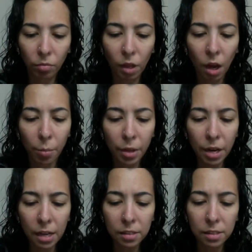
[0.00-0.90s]
The
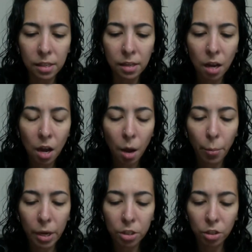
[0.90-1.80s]
next
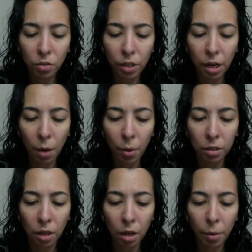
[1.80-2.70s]
major ingredient I want
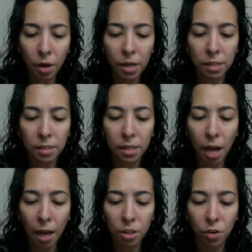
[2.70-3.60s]
to talk about is
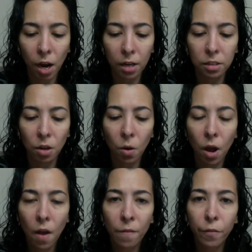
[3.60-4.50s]
the extract. So
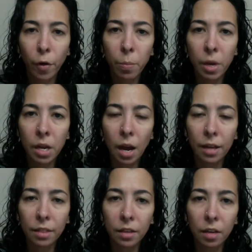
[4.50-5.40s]
for me,
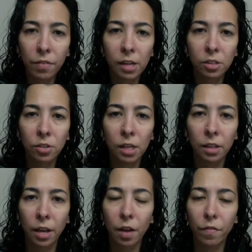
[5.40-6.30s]
I think of extract
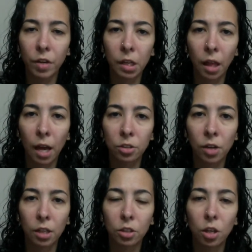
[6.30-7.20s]
like vanilla
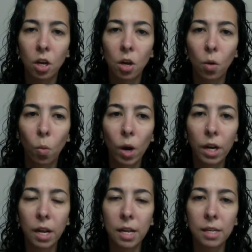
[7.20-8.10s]
extract. What
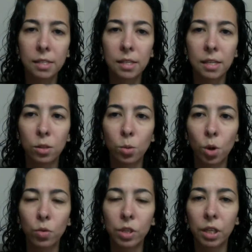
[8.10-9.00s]
it is you are
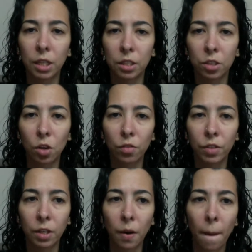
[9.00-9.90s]
using a
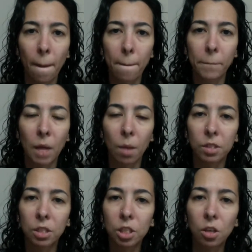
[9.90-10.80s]
solvent
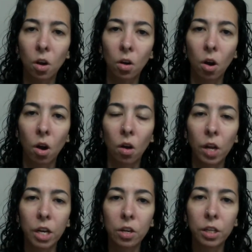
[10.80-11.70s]
such as alcohol,
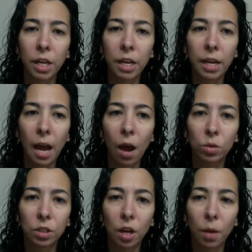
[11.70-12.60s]
and you're getting out